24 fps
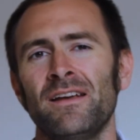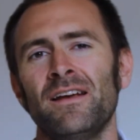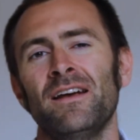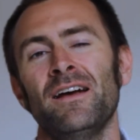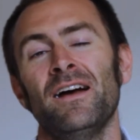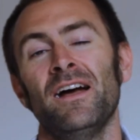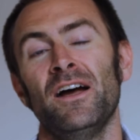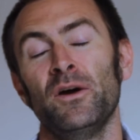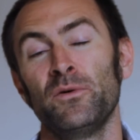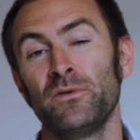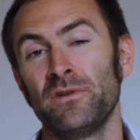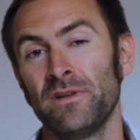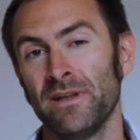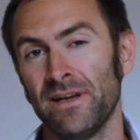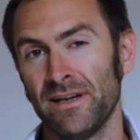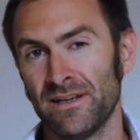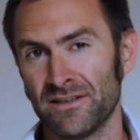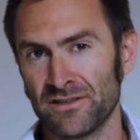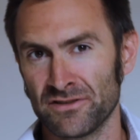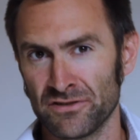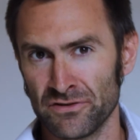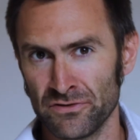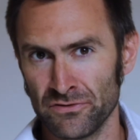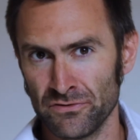I would
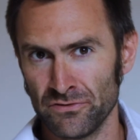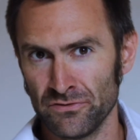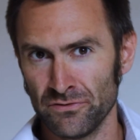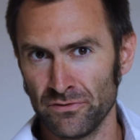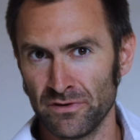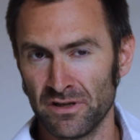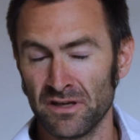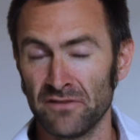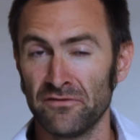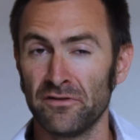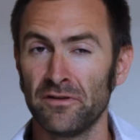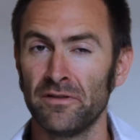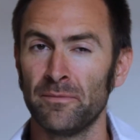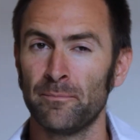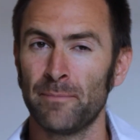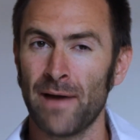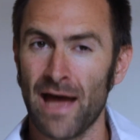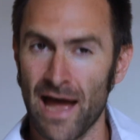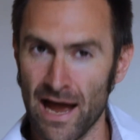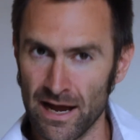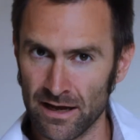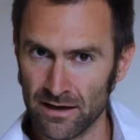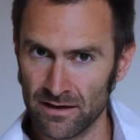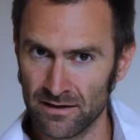like to give it
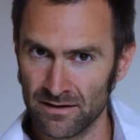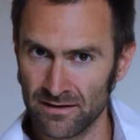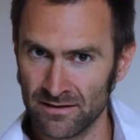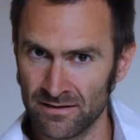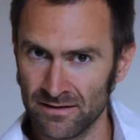back.